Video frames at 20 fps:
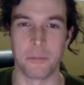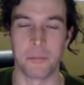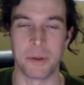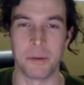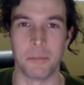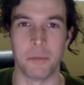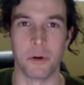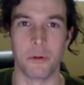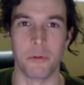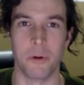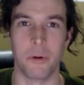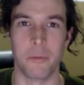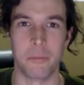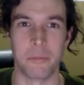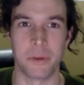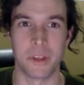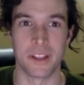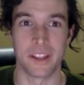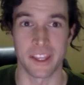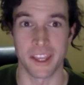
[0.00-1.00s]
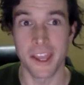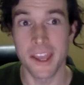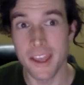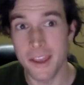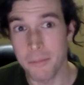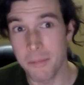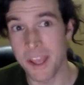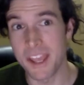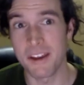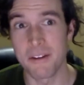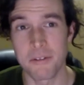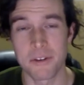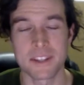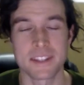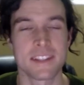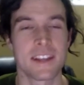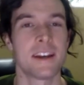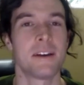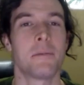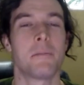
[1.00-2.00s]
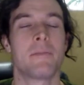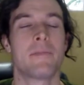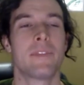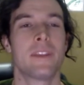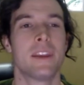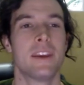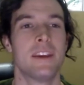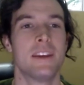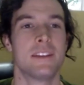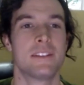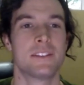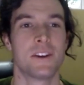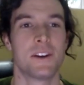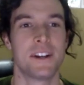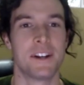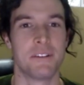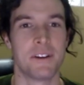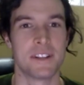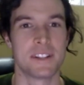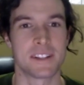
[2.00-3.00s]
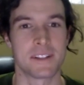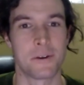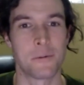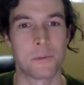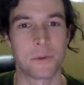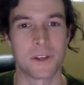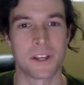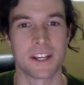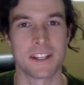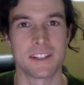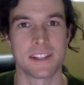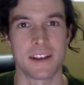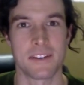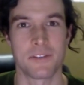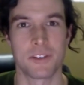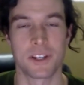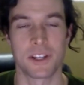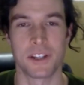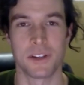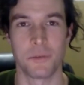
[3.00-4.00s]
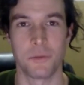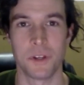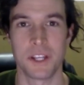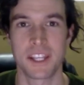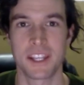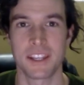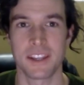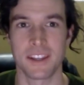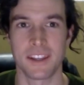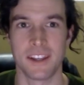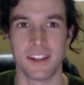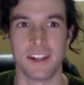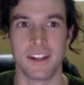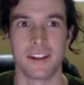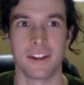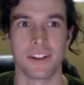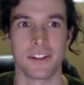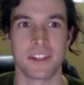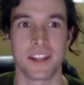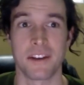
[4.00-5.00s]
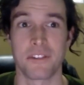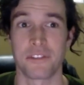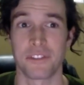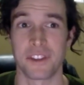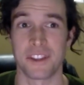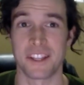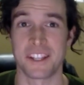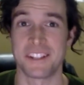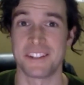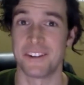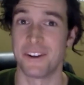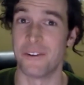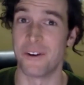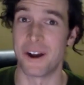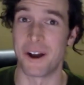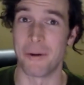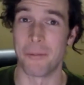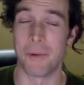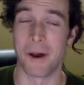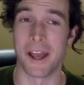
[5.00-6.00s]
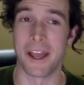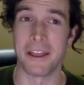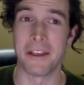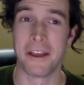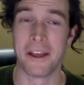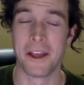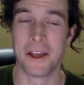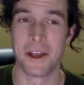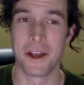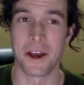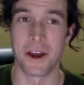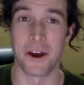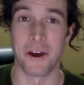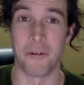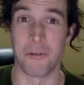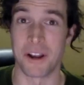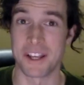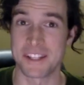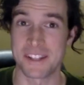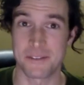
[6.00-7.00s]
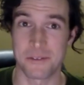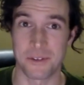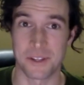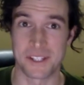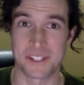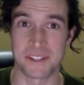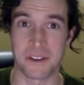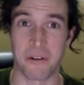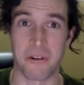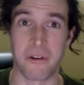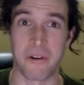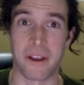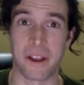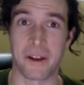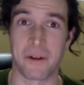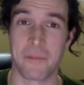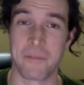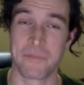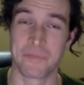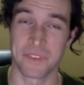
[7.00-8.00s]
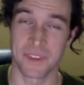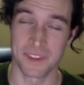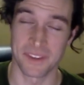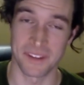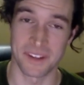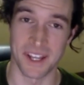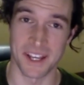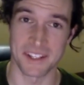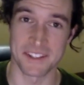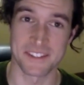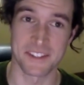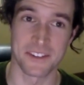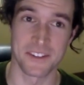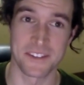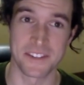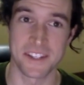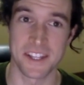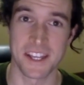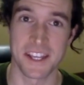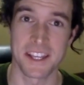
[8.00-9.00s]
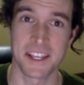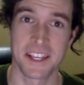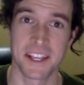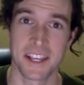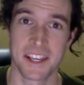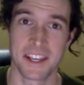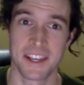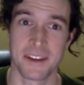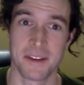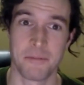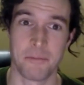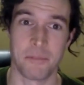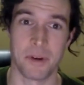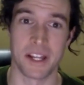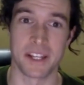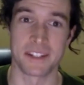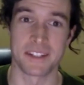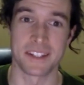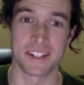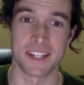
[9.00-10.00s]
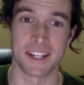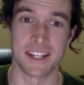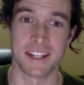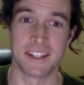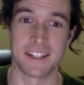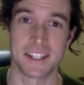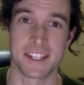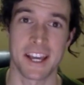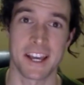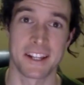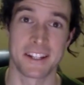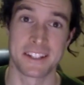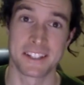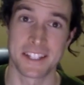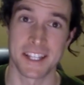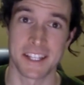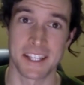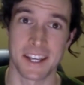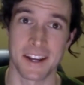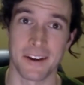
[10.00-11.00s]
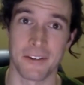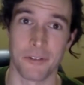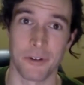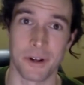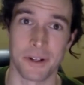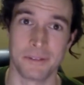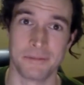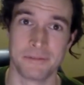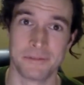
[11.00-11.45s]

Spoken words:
people won't be like, hey man, what's up? So anyways, I hope you guys have a good week, and I'll definitely let you know how my rest week's going next Thursday. But yeah, take care everyone.